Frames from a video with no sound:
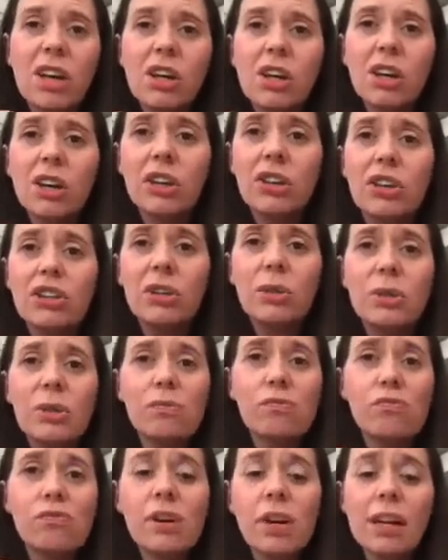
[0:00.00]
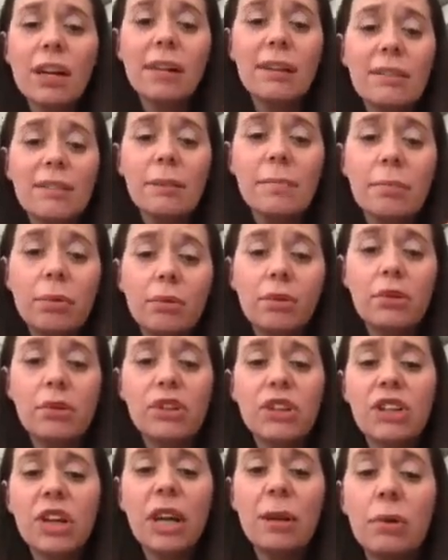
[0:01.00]
You could choose a really simple
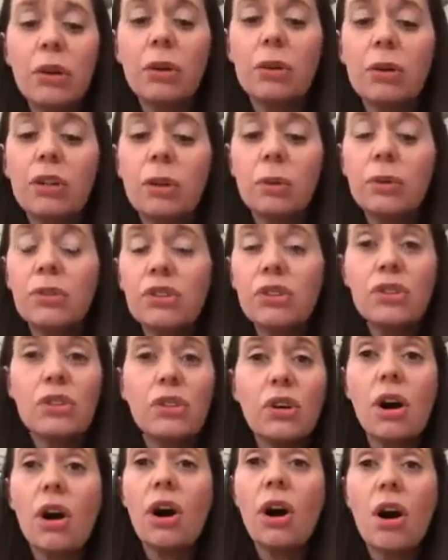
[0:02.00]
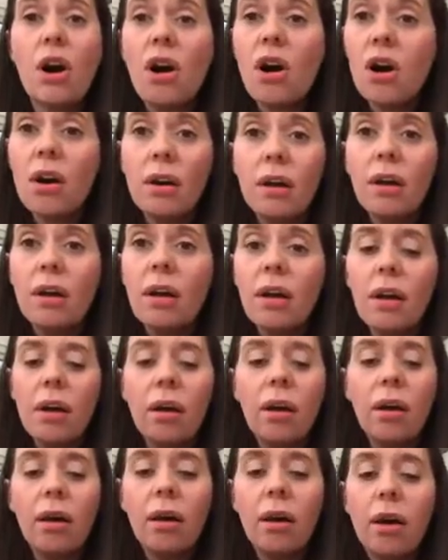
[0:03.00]
shape. You could do a star.
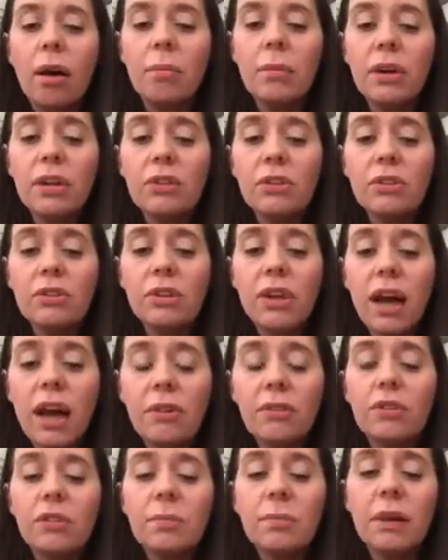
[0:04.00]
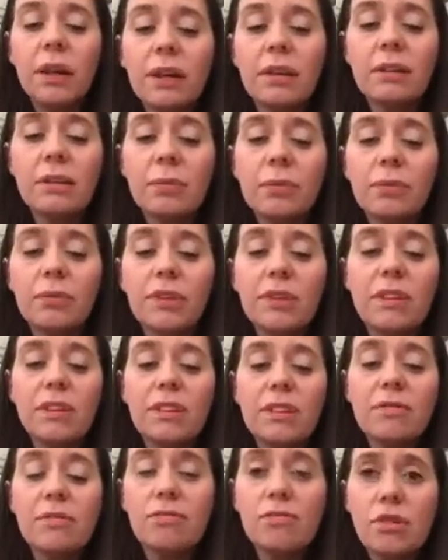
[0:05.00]
It doesn't have to be something
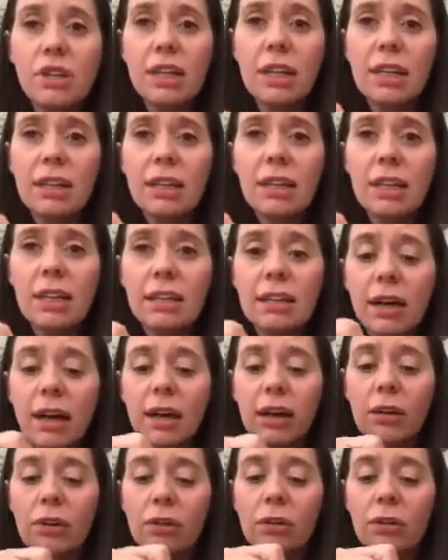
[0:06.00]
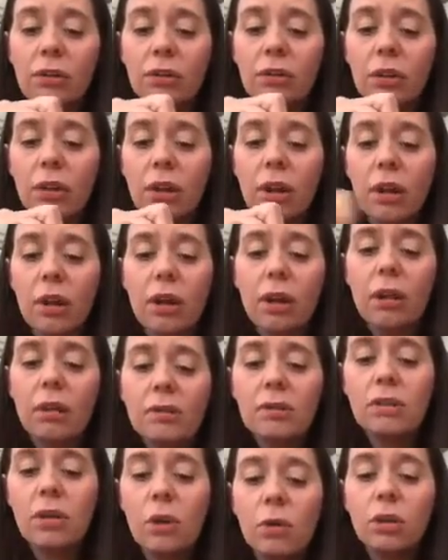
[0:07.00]
that's really detailed.
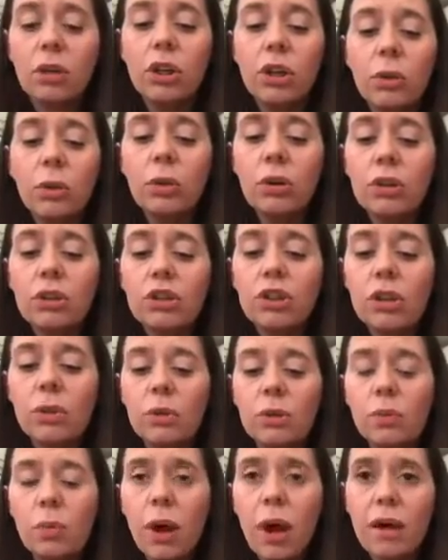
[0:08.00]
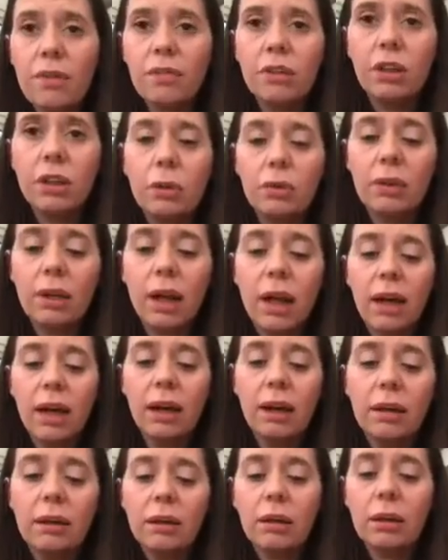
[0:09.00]
So you can choose whatever you'd
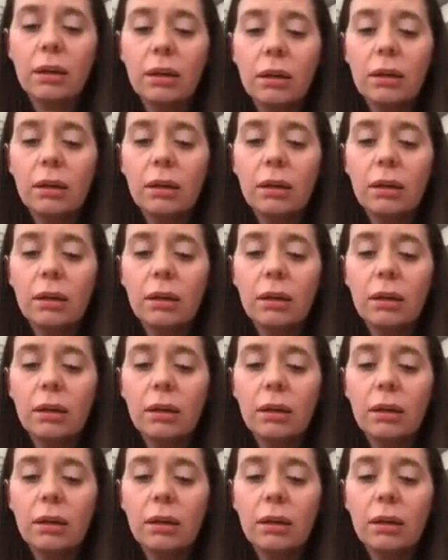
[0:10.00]
like.